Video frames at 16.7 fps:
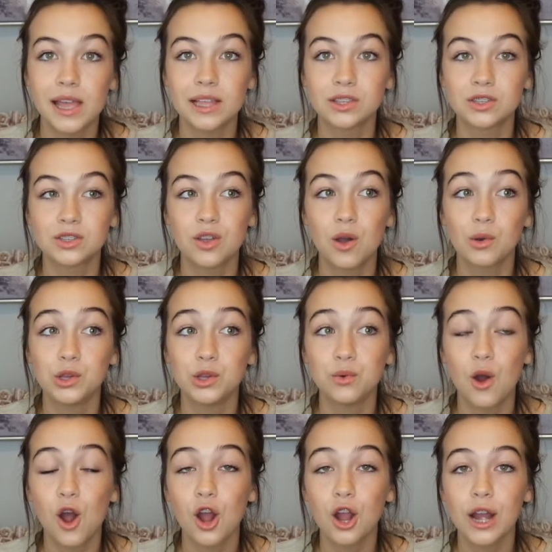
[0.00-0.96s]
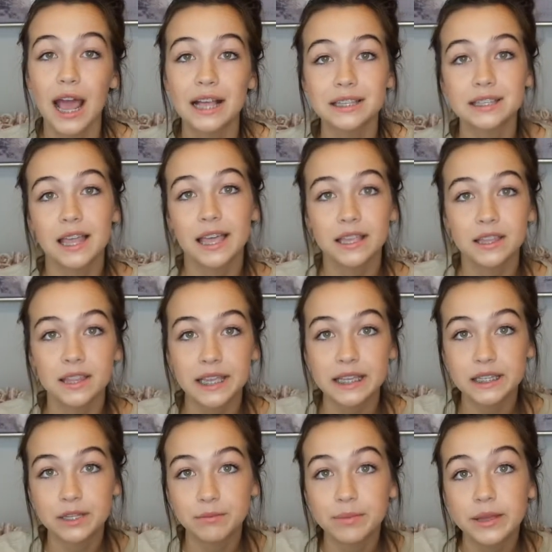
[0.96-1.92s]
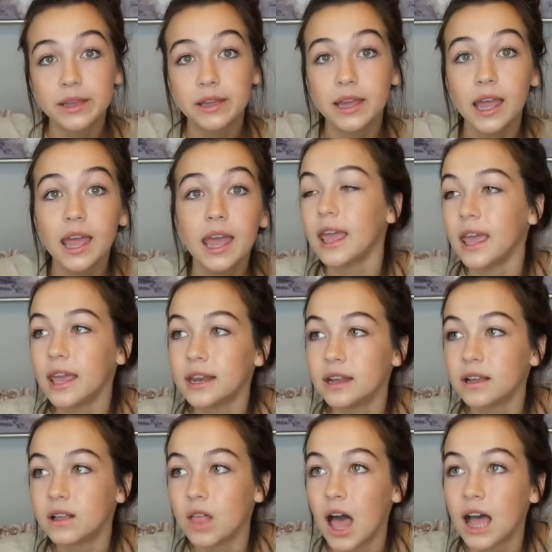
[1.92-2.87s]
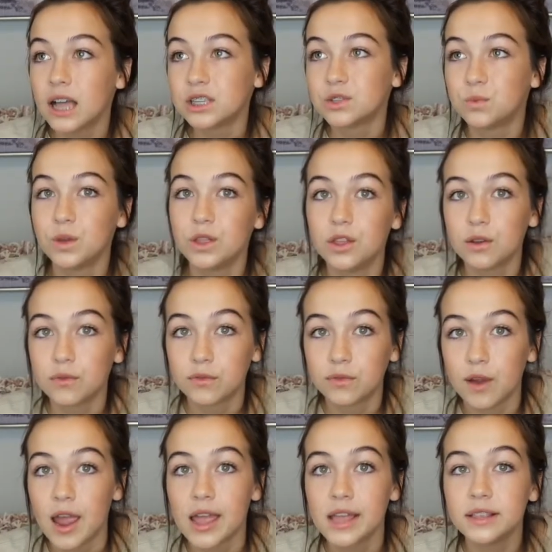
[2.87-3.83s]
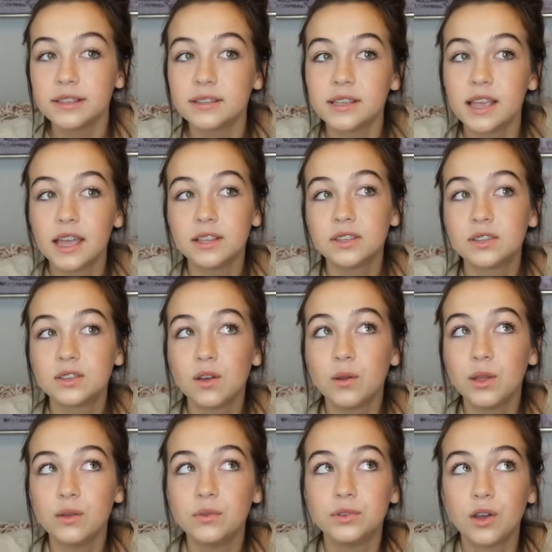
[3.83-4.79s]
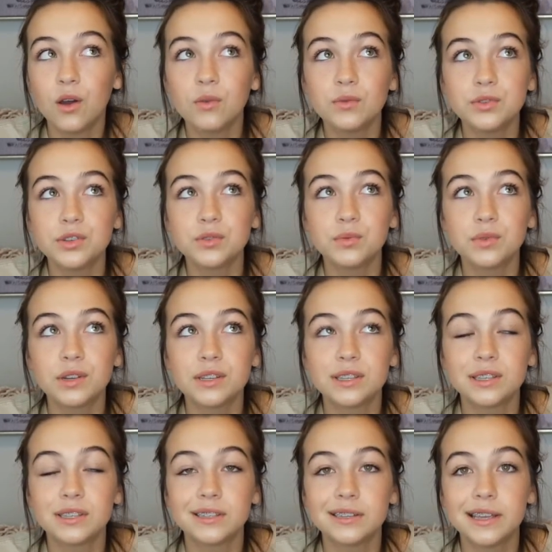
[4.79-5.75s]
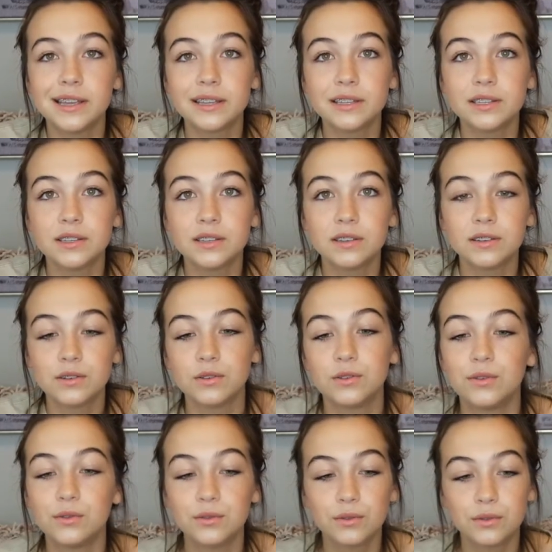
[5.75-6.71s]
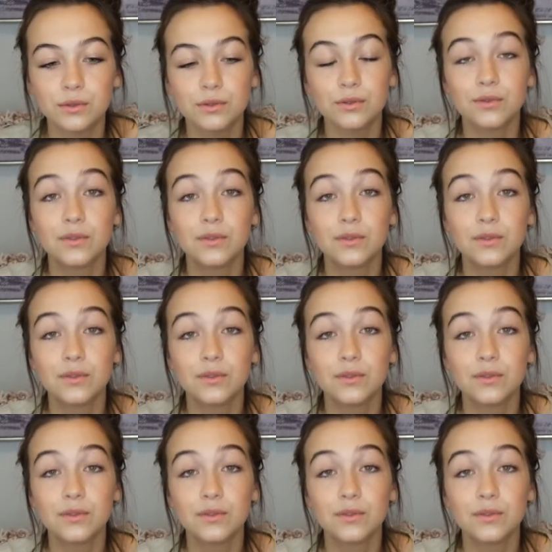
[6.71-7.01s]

And so you aren't as likely to be in a class with your friends. And so you don't just want to stick to